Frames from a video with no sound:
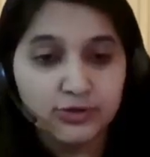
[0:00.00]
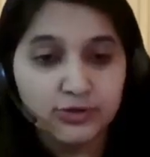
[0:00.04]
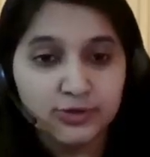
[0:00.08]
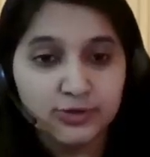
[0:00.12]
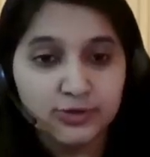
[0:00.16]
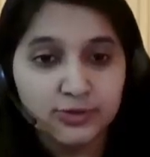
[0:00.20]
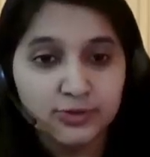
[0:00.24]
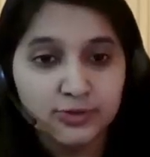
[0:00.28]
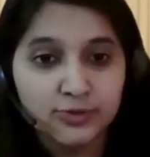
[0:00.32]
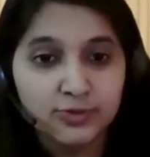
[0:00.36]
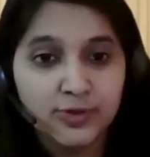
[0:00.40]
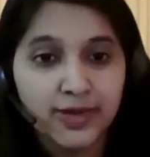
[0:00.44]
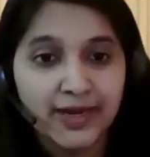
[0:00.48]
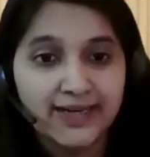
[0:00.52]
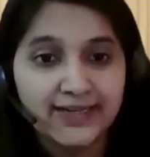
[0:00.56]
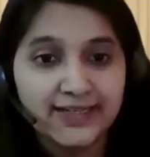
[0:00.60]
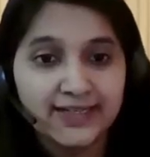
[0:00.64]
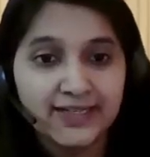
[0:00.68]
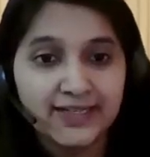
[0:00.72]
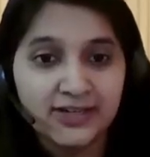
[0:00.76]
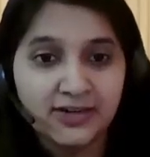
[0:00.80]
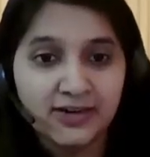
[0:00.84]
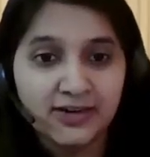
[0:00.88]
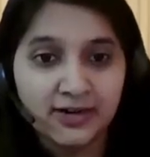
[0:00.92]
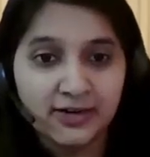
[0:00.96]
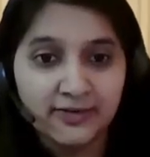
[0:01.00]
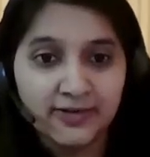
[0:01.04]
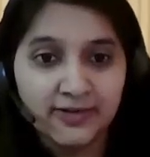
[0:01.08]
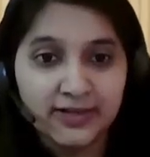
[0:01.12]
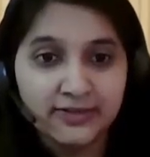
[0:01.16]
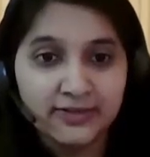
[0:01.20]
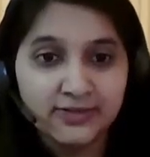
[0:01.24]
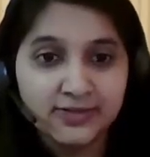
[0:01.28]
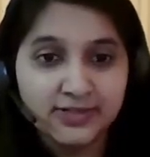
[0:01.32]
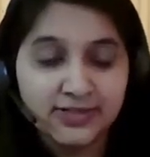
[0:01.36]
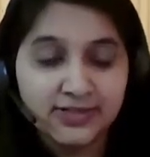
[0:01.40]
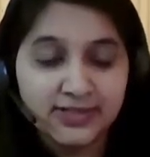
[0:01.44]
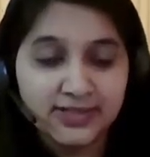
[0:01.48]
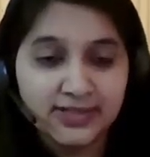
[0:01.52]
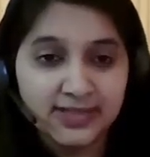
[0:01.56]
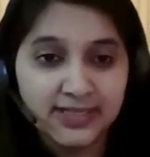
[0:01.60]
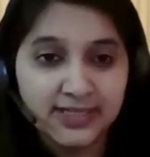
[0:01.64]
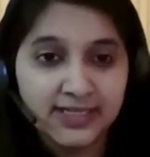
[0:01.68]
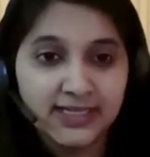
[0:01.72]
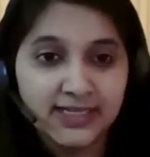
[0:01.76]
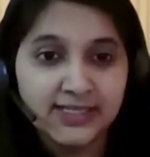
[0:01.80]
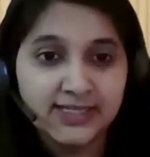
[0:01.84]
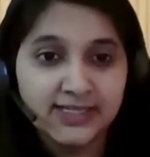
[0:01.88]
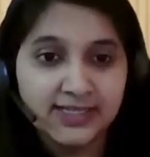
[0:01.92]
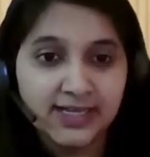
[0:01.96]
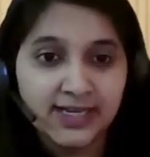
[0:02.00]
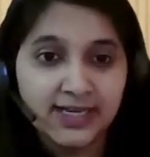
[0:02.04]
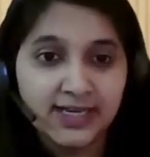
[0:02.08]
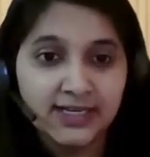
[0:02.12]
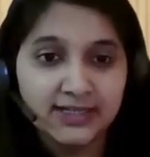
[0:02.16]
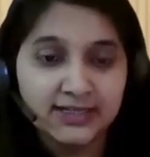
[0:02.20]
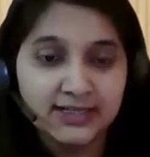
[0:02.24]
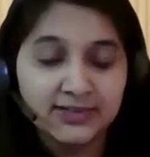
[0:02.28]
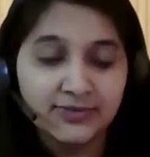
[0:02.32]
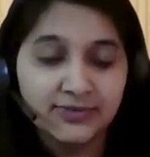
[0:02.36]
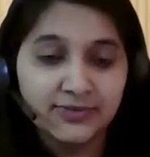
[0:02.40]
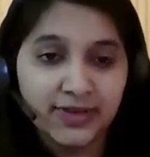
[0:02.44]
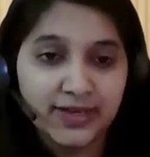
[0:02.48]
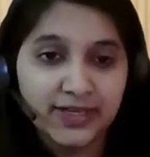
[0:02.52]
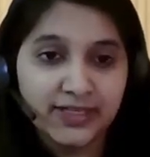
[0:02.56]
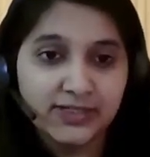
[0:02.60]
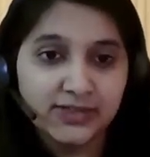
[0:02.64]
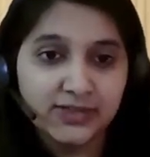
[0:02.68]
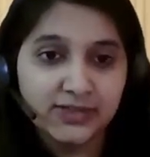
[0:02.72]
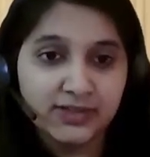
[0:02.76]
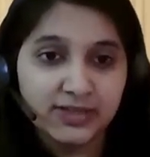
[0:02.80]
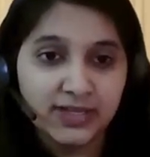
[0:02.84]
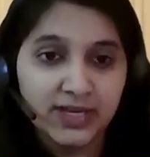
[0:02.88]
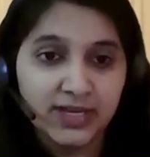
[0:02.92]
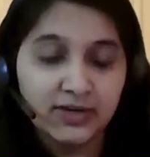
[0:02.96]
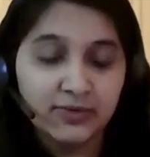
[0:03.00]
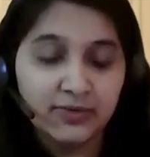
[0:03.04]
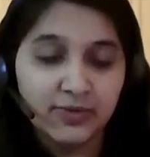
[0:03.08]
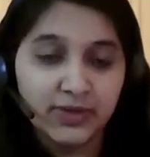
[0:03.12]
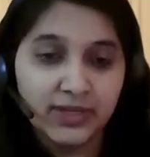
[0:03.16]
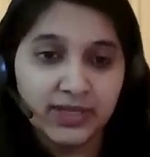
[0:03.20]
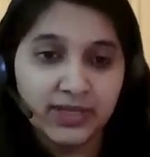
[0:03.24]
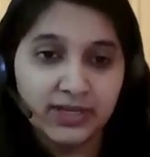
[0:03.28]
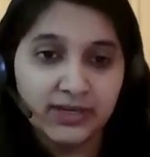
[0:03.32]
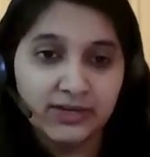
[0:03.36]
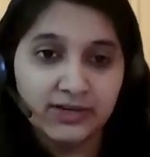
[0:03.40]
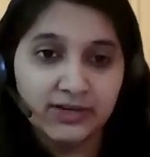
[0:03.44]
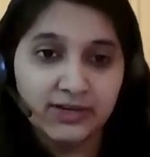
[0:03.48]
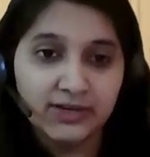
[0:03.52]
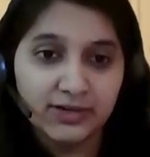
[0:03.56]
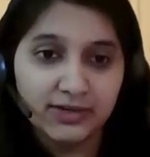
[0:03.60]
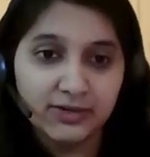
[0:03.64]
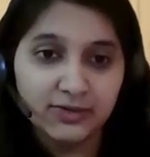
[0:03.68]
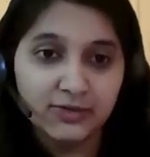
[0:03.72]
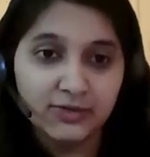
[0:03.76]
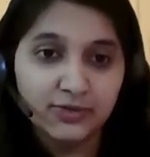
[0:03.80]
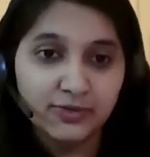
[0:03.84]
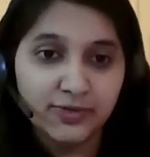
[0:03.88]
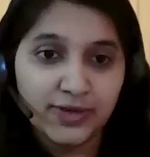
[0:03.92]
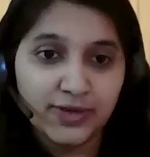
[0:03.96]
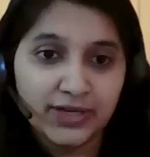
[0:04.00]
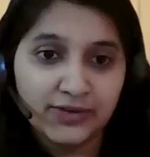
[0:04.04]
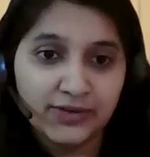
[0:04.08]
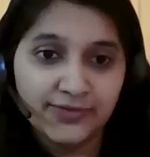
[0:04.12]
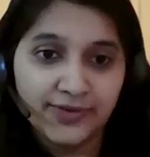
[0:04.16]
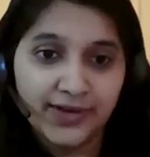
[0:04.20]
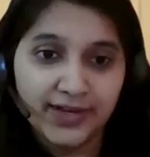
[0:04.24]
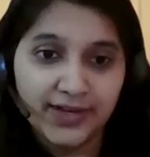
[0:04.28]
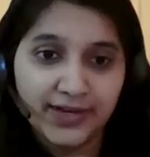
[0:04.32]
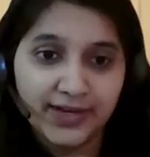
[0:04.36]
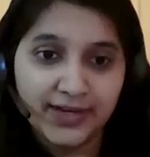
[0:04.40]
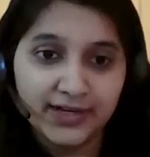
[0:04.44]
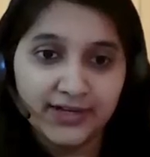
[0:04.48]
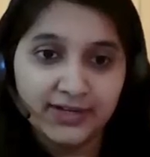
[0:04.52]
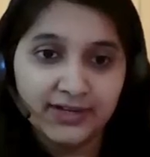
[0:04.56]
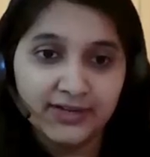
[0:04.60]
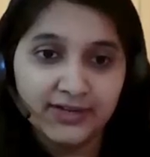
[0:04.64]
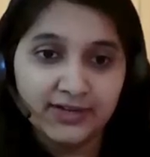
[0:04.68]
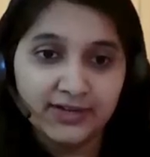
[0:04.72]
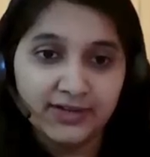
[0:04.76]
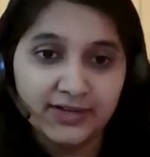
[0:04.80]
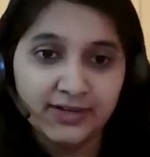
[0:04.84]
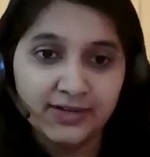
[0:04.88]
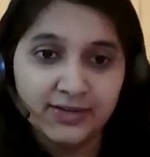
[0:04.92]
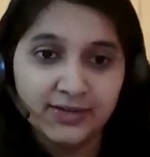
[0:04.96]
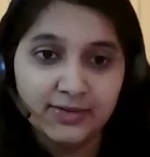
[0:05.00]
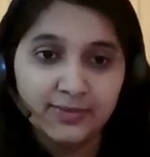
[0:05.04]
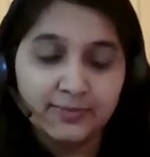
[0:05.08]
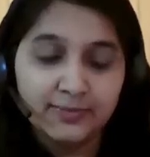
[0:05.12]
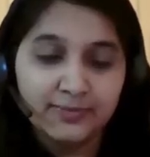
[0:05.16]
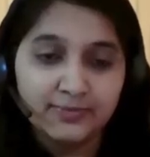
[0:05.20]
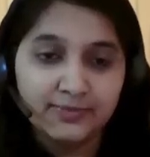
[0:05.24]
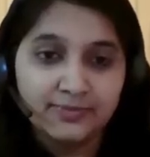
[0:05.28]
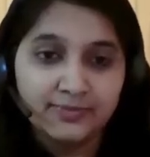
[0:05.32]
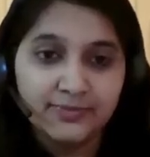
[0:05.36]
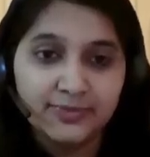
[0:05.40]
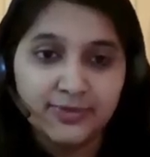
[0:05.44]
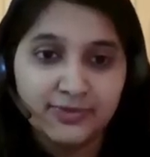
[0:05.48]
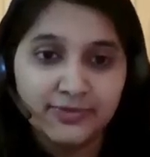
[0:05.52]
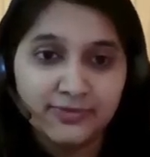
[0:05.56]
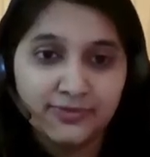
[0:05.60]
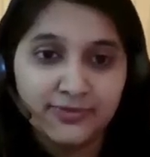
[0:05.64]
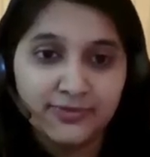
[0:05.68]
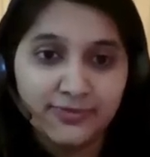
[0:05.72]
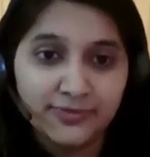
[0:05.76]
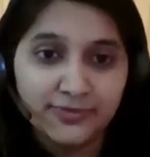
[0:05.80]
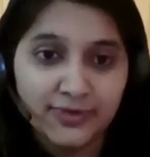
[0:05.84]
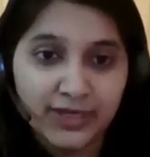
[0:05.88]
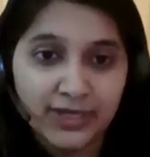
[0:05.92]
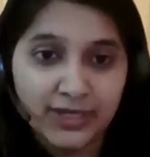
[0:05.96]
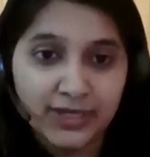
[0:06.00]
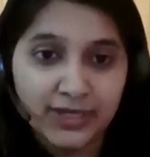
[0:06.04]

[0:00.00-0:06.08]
walkthrough and then reviews. These are the ways that we can, verify, right? We